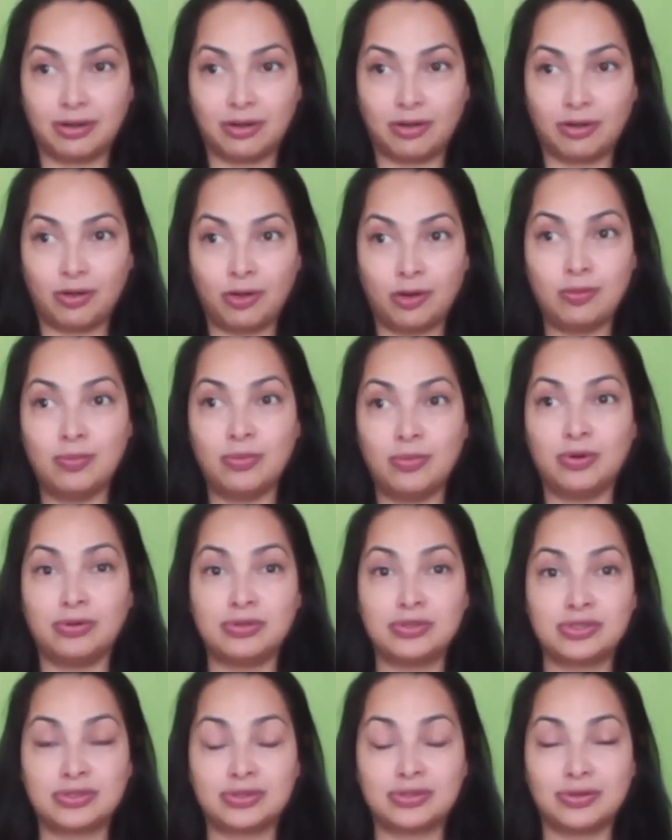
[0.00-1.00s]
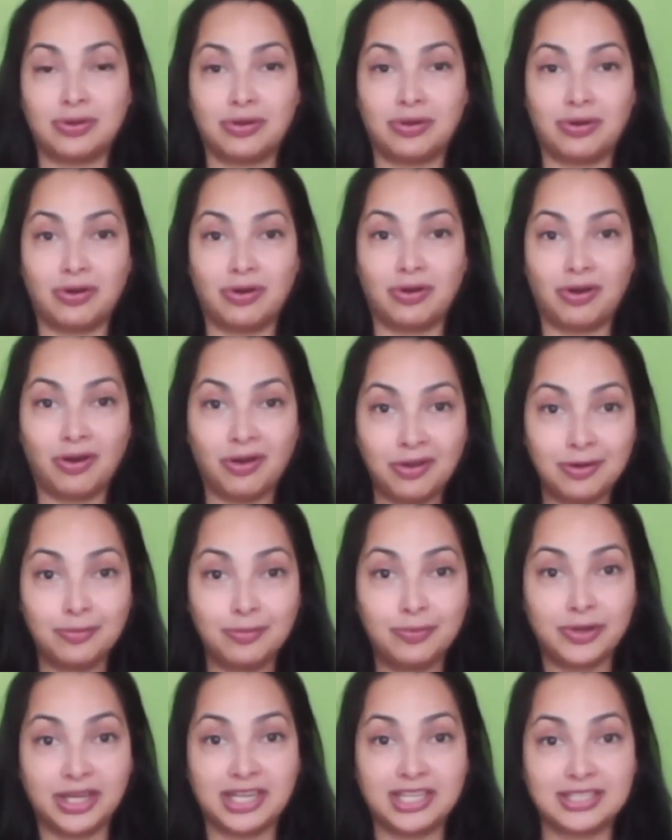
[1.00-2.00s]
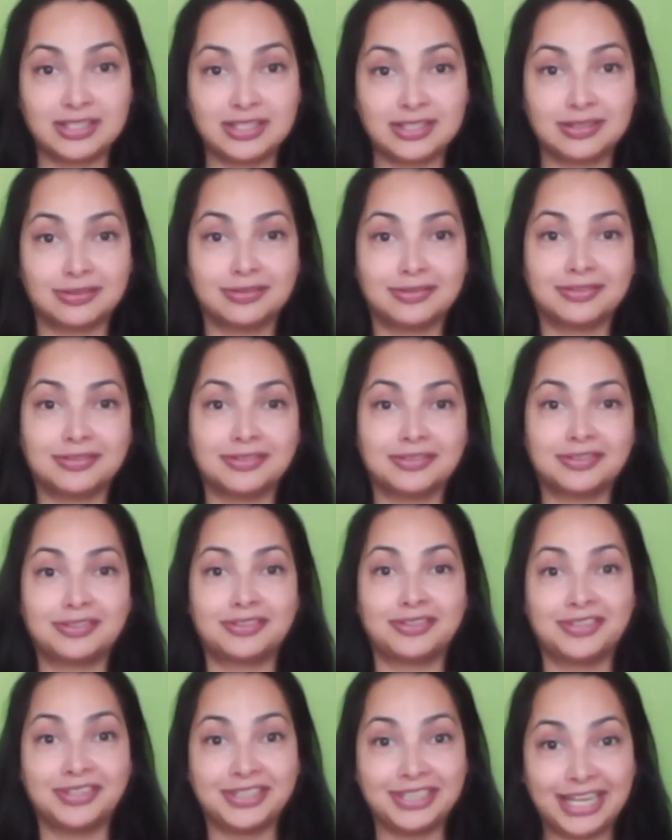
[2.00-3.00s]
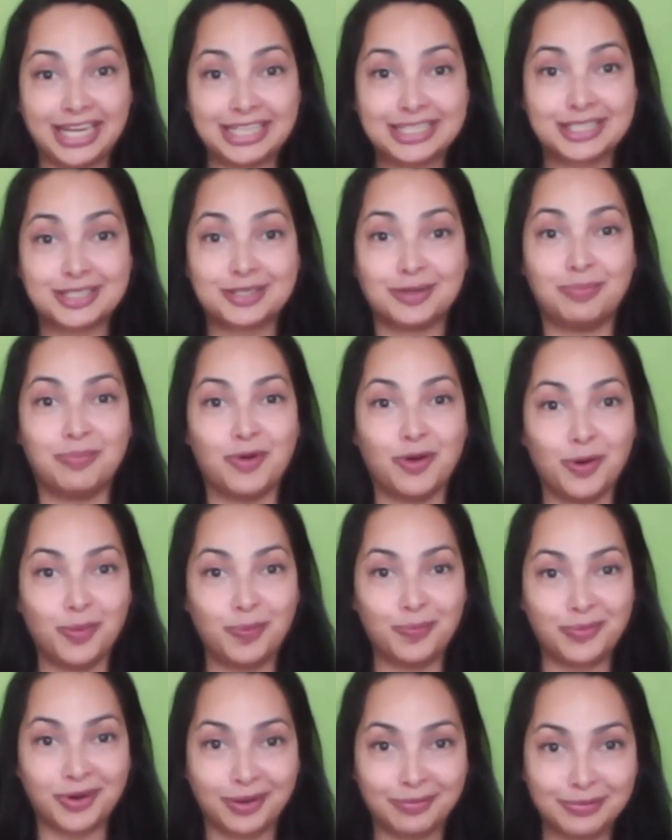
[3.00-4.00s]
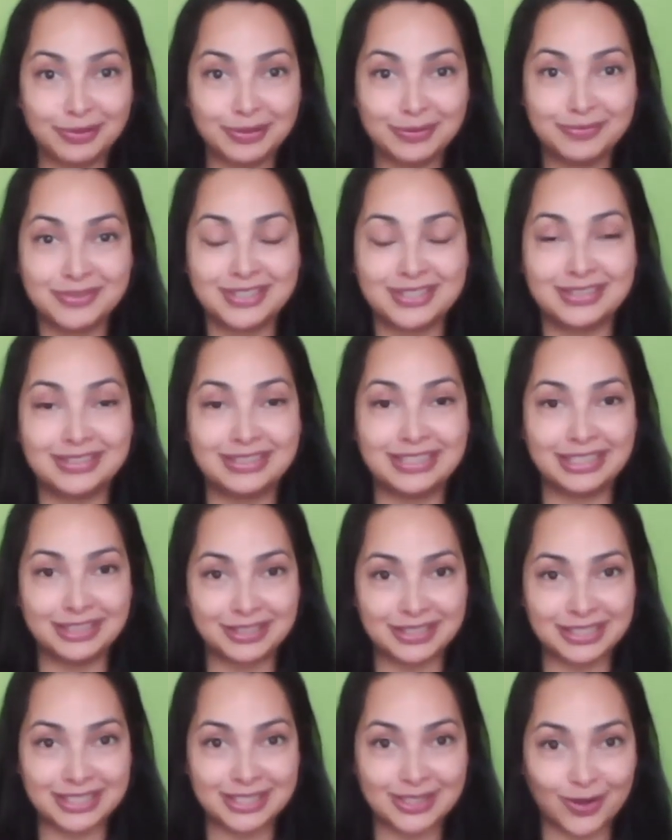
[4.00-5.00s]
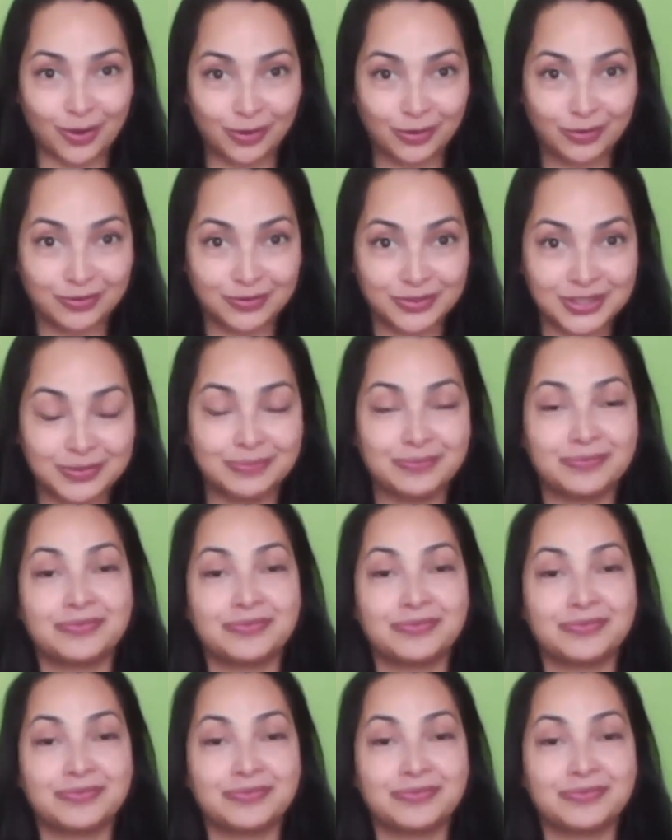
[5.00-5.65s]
almost always creates more problems than it solves.